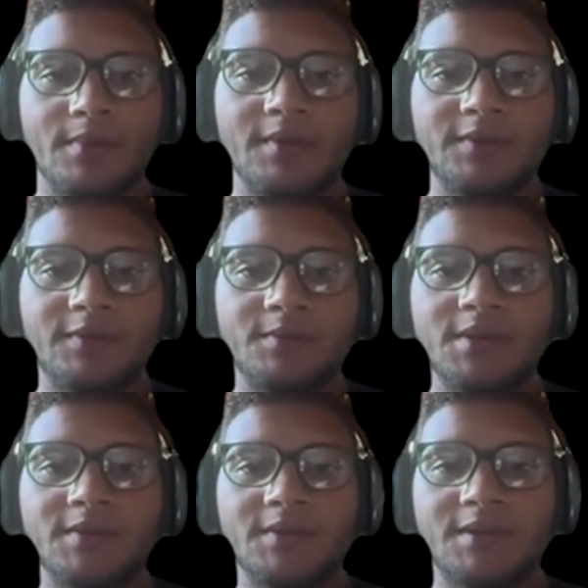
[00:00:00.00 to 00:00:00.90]
This
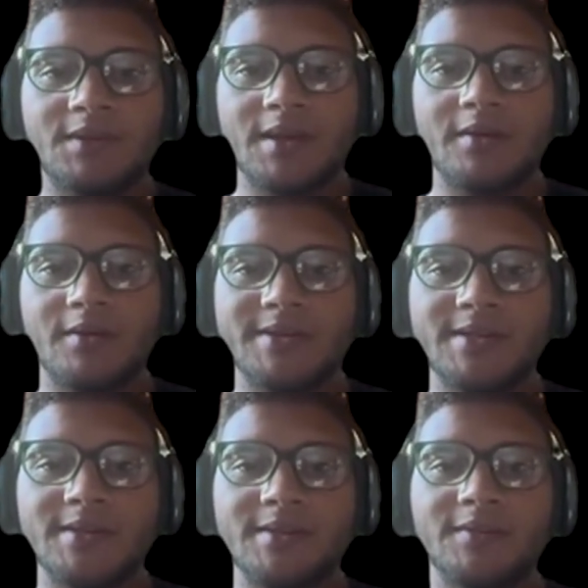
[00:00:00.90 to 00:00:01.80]
means it
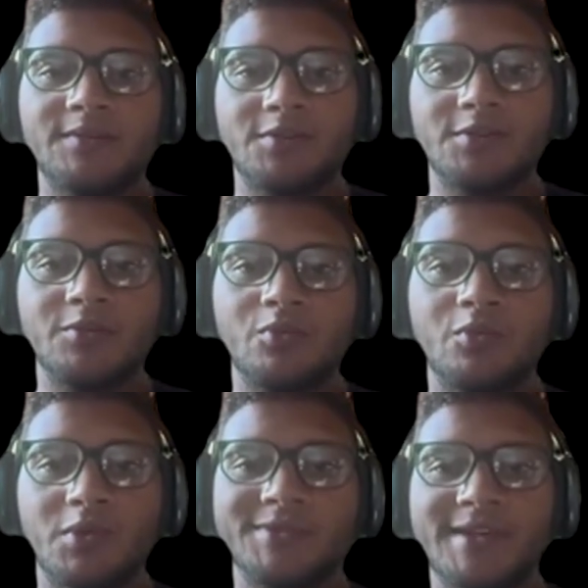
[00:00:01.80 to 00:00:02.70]
guarantees good
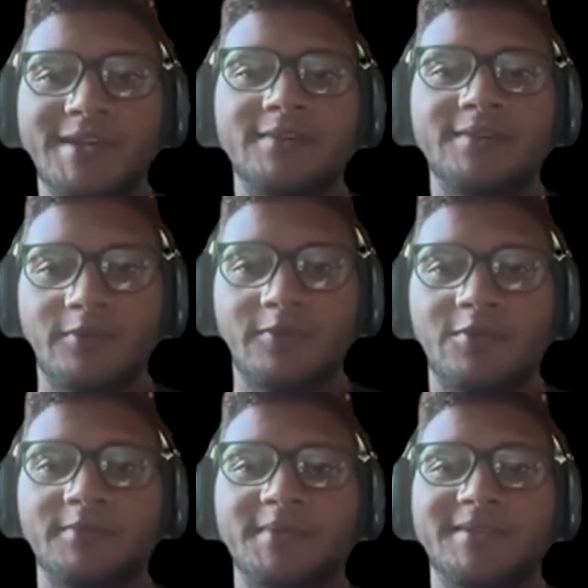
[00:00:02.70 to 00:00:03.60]
worst-case
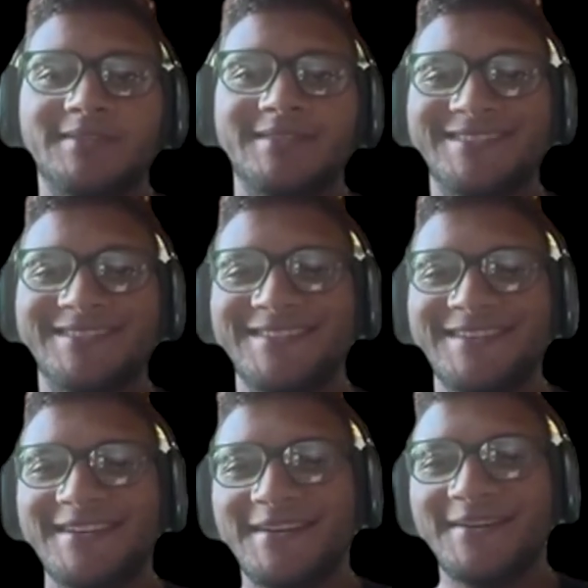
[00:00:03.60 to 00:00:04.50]
performance,
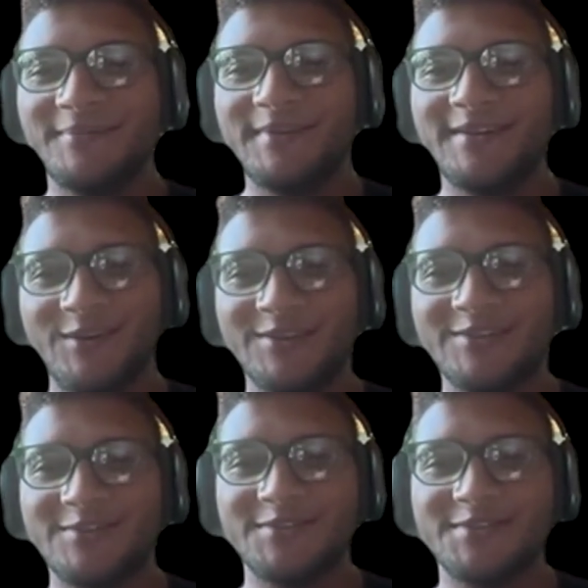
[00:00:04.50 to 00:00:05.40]
but
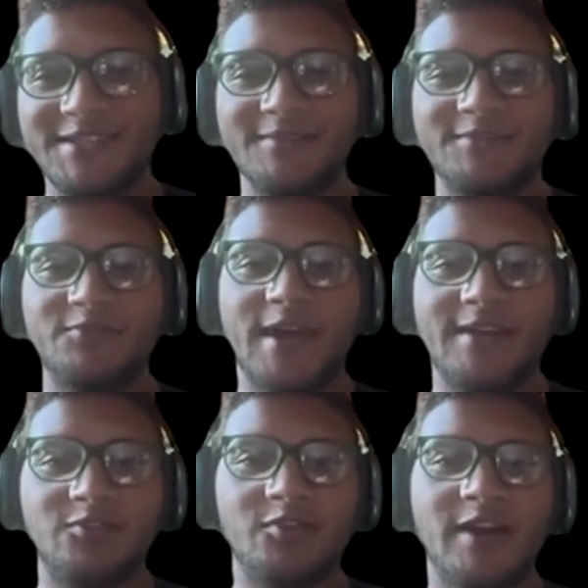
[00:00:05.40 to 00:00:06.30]
also achieves
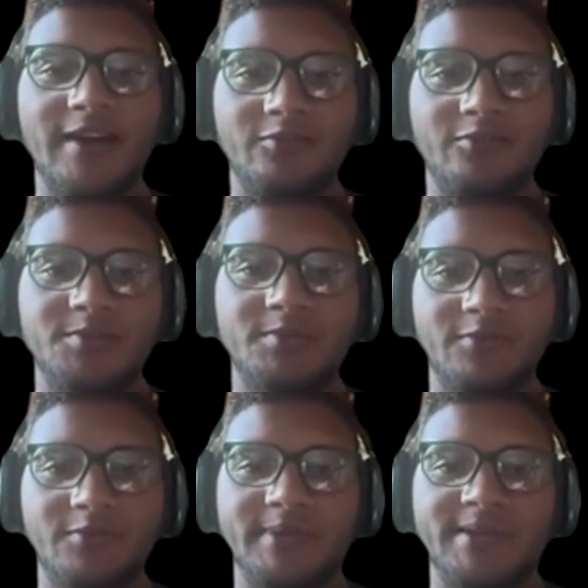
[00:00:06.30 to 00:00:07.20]
faster average
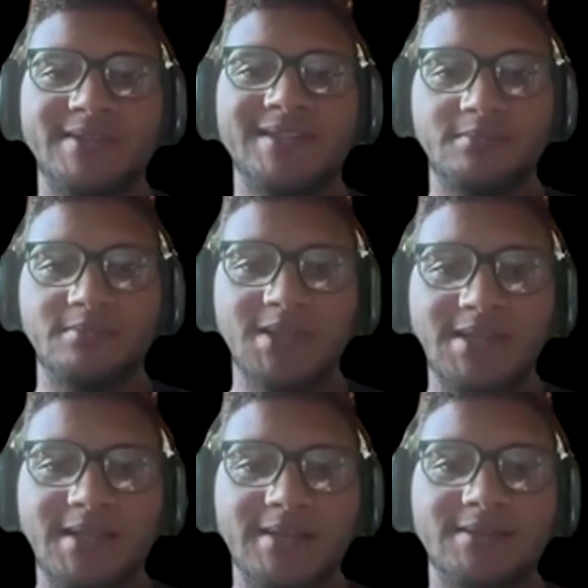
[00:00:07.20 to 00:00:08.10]
performance in
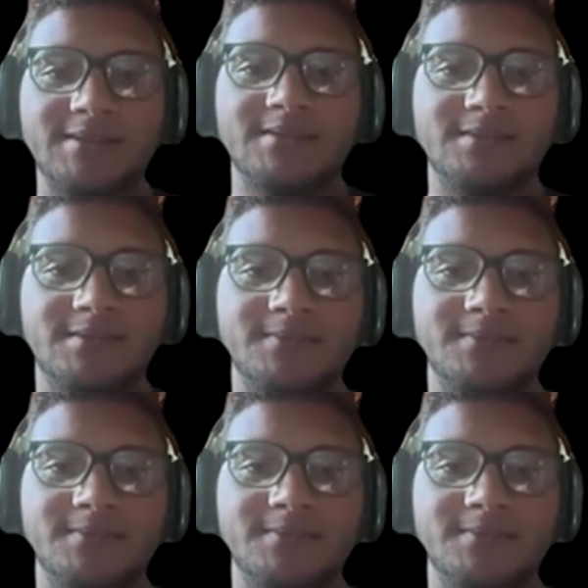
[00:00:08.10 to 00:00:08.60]
many cases.